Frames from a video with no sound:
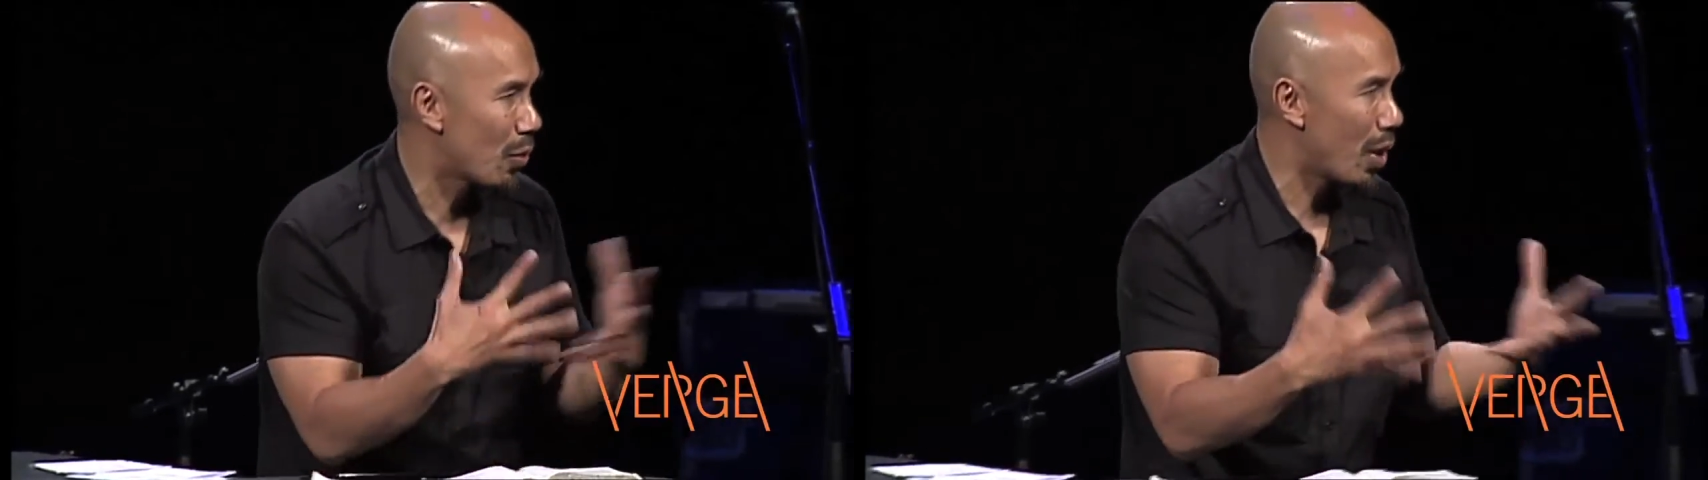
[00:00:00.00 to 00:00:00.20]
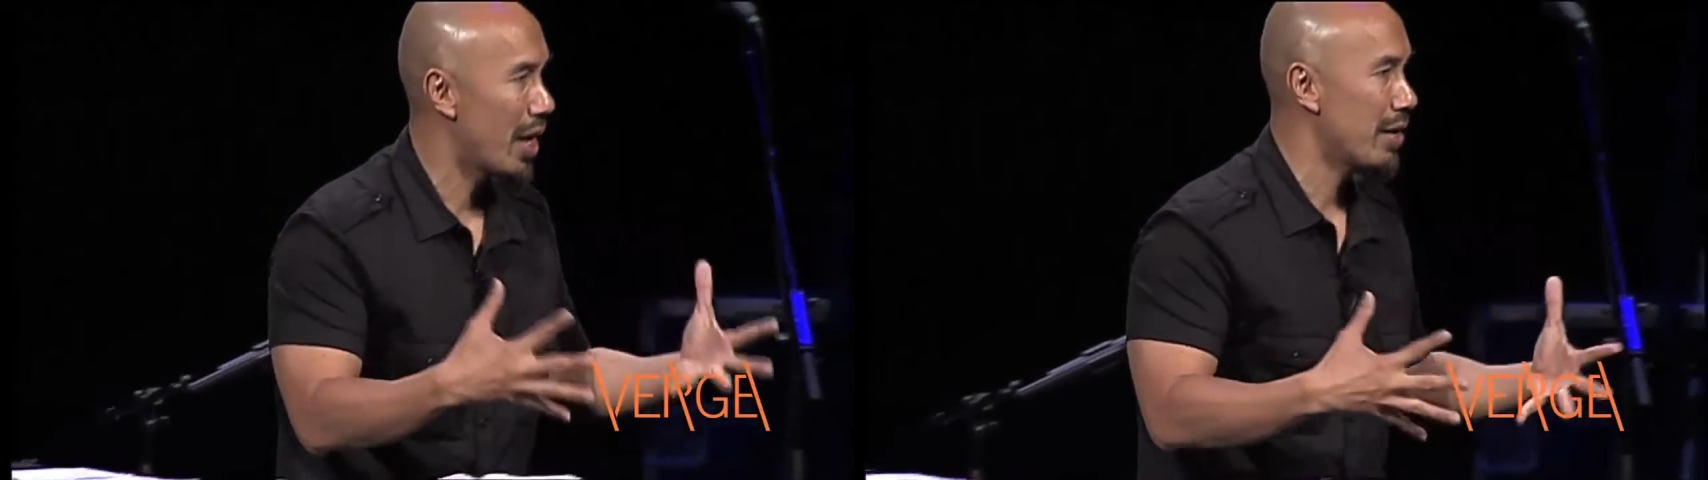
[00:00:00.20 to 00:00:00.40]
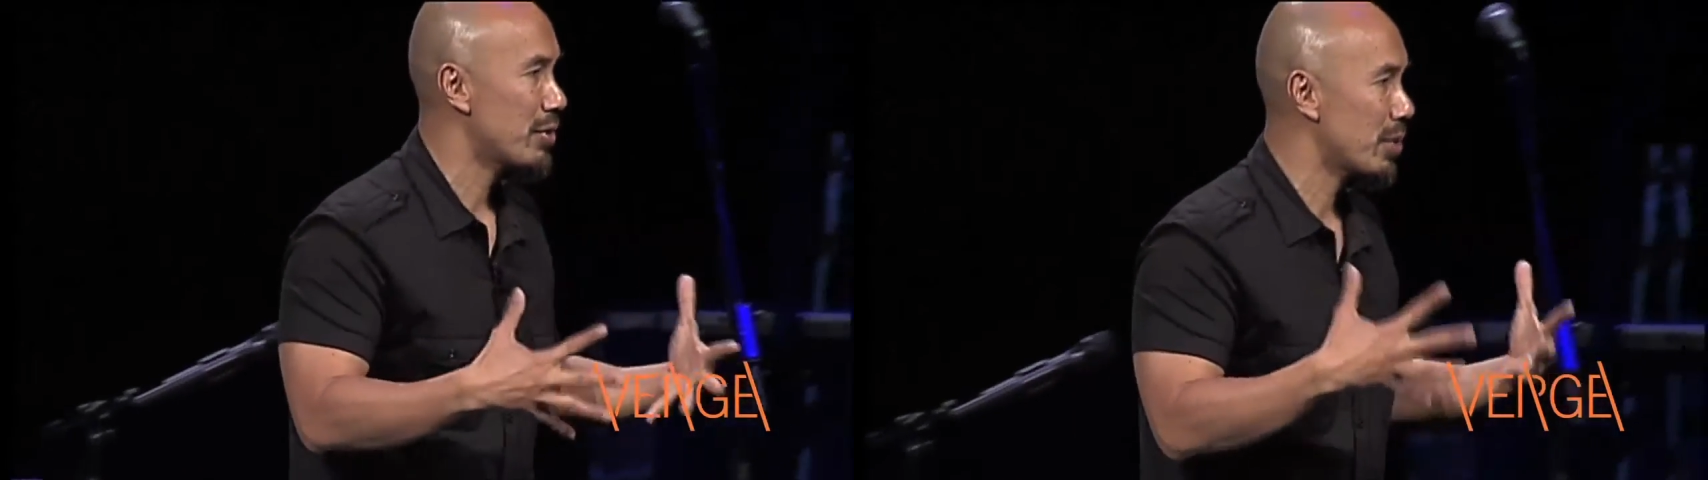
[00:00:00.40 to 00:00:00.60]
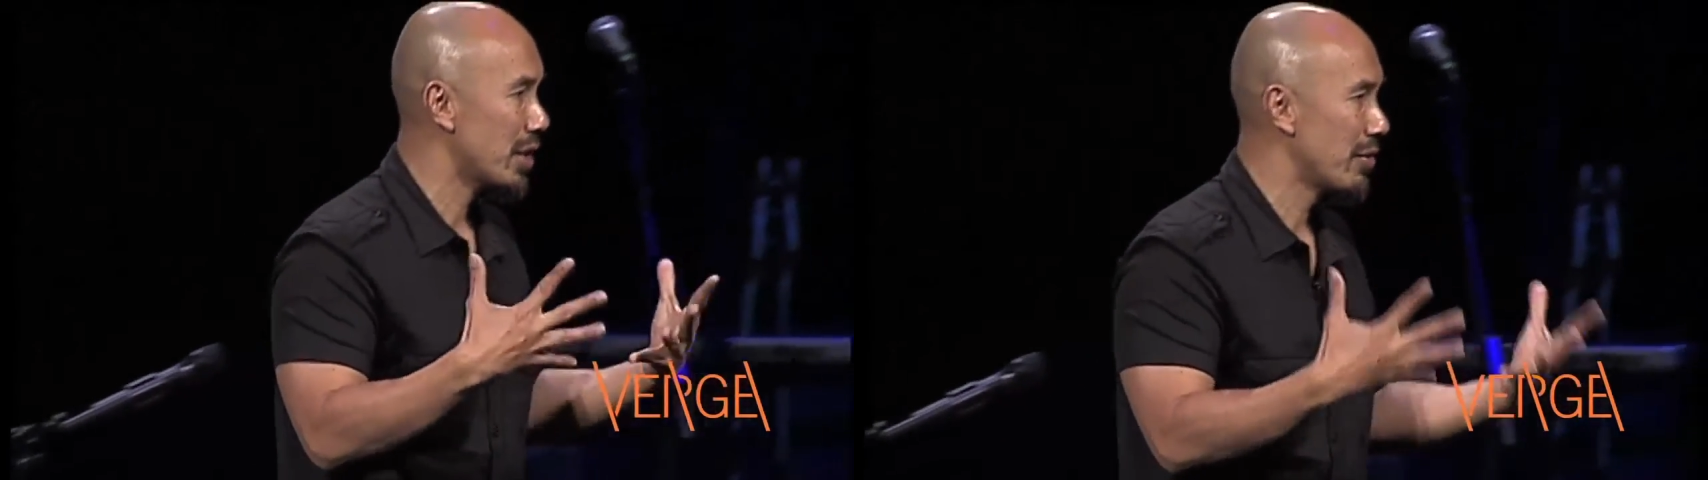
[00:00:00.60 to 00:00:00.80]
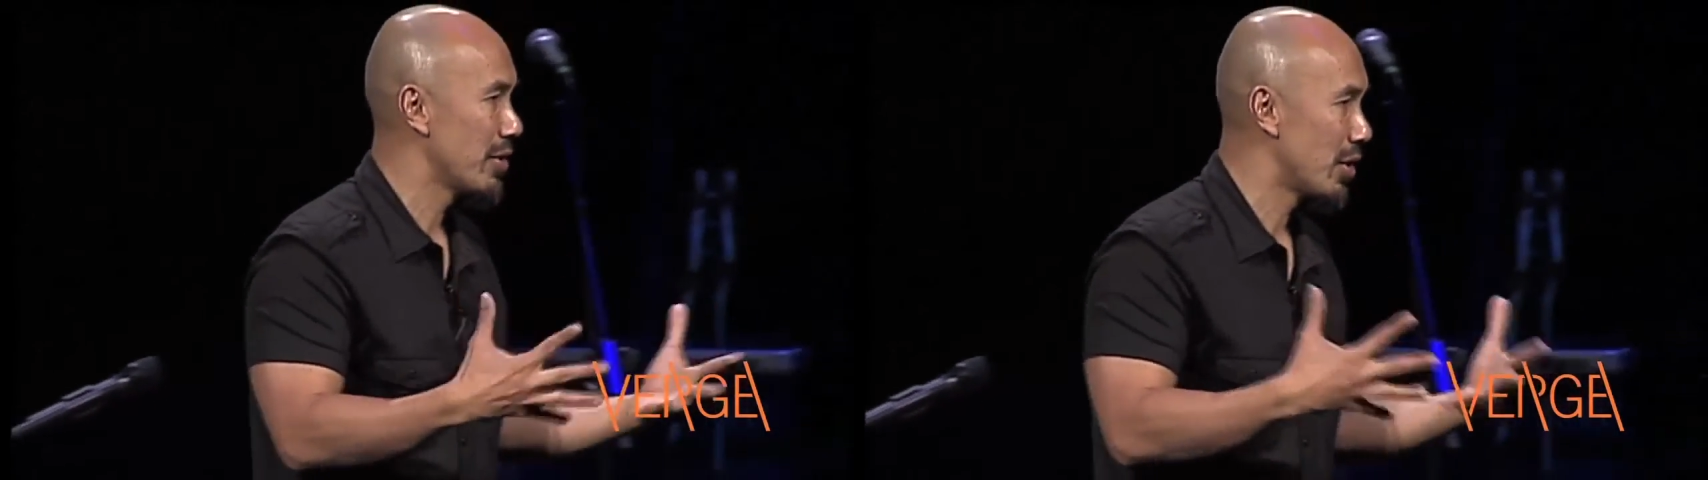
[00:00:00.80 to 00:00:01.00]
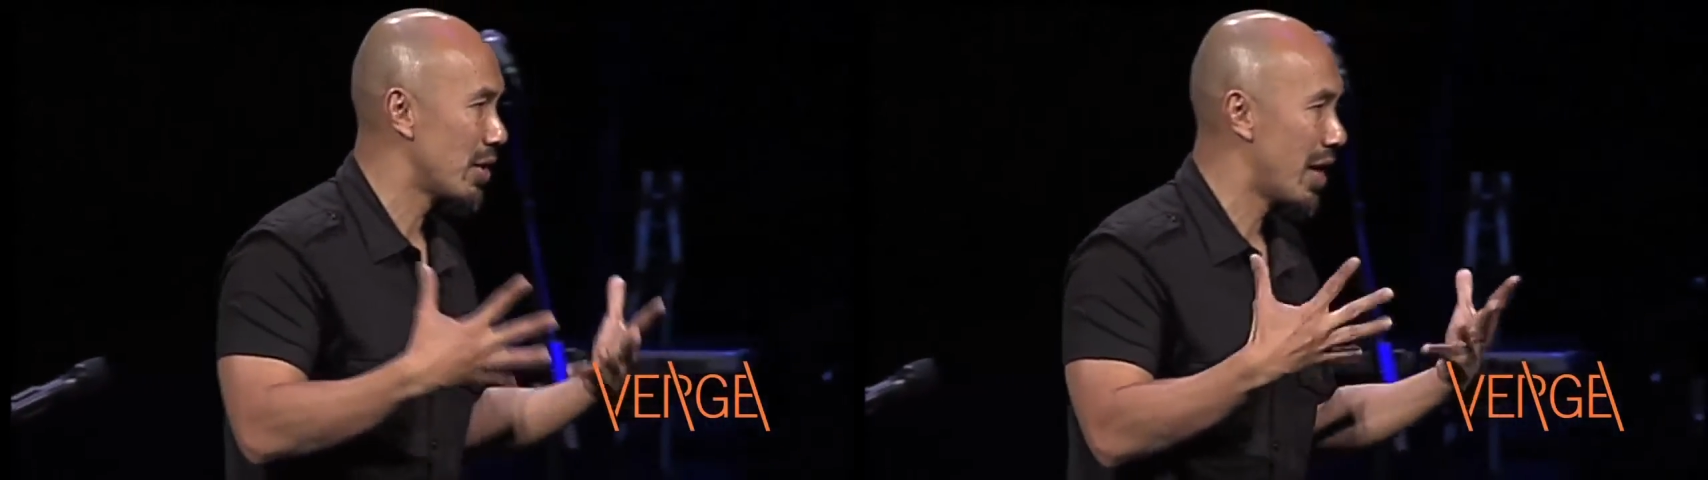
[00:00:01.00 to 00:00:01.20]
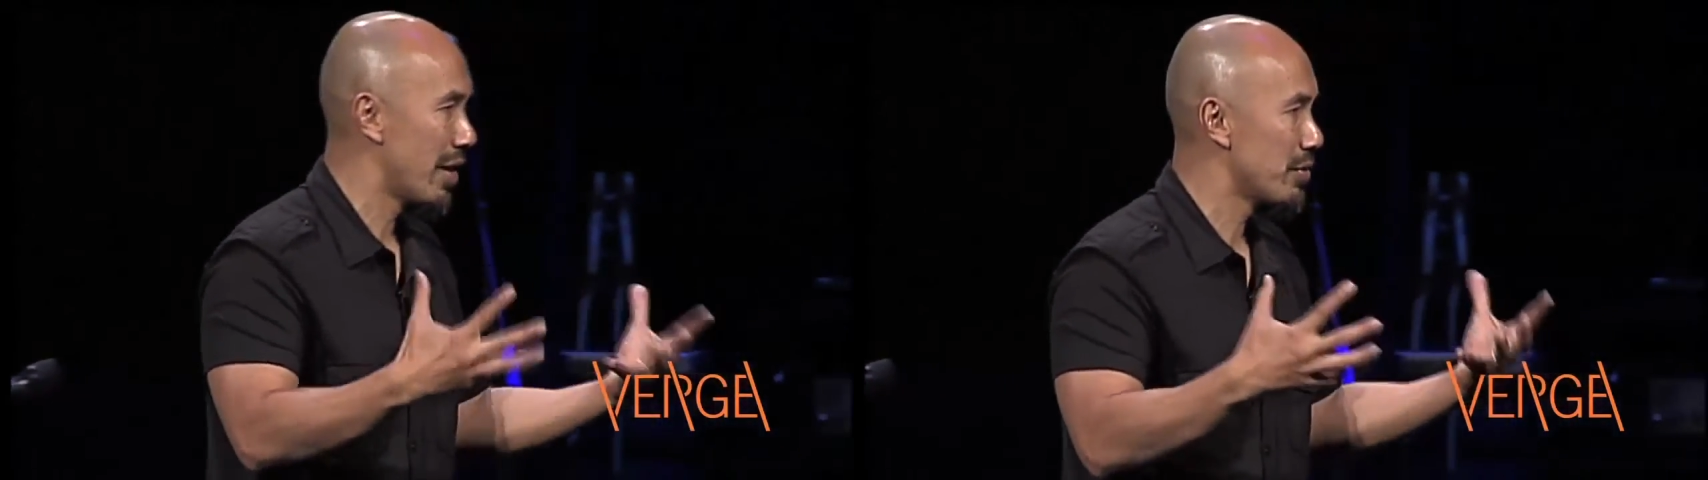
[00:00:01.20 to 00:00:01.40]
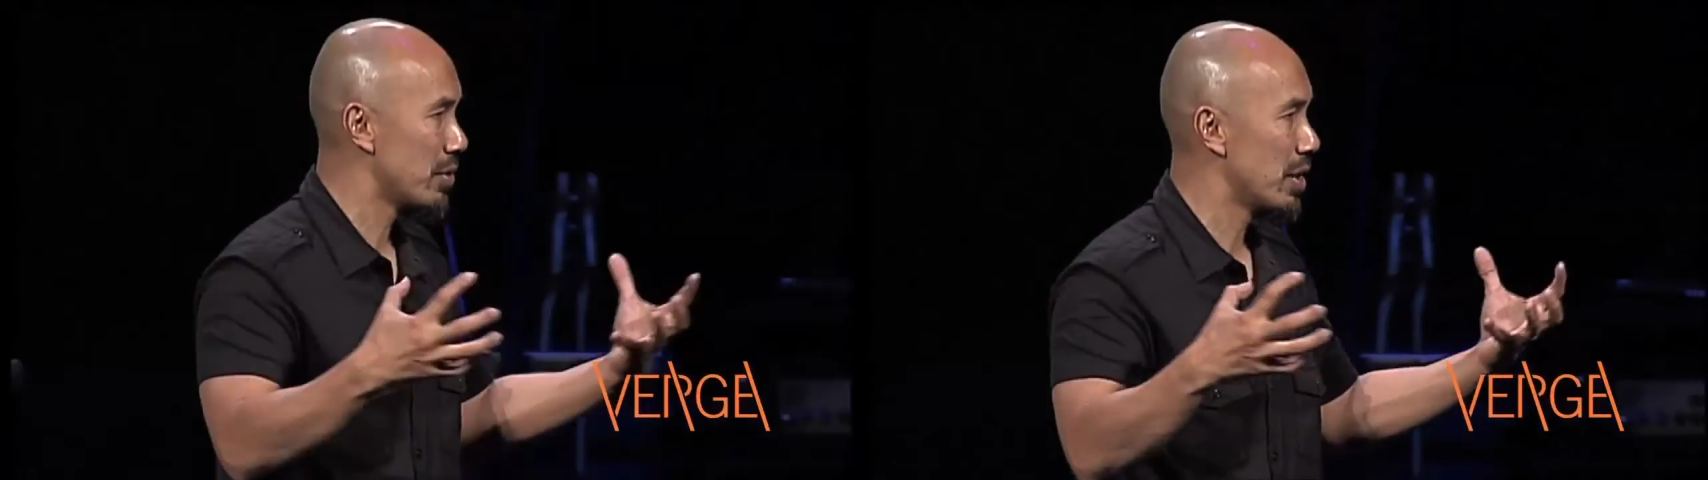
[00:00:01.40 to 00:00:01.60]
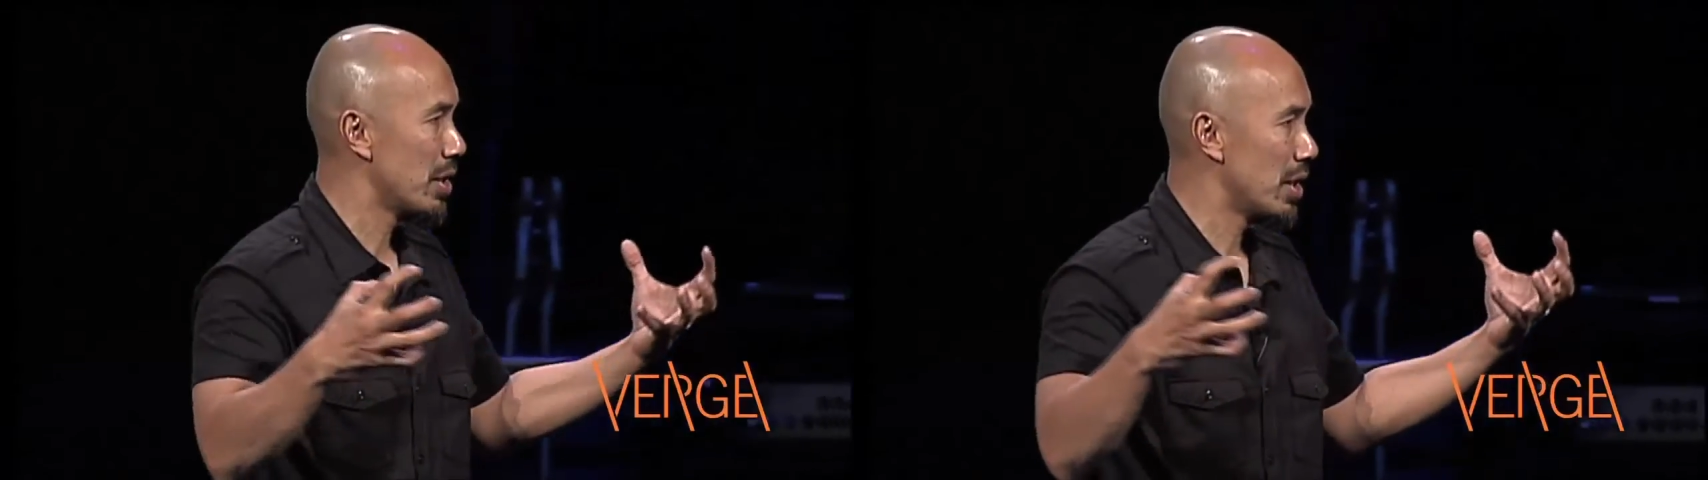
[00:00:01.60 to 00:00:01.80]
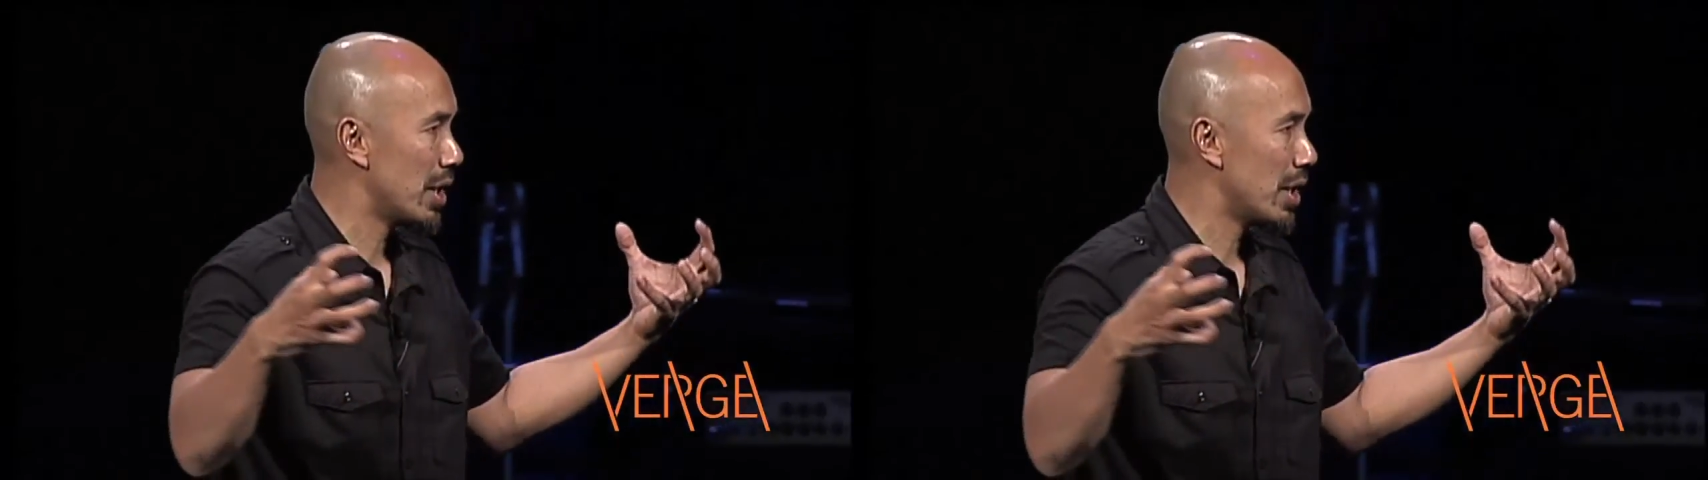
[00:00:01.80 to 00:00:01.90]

wives who are giving their lives for the,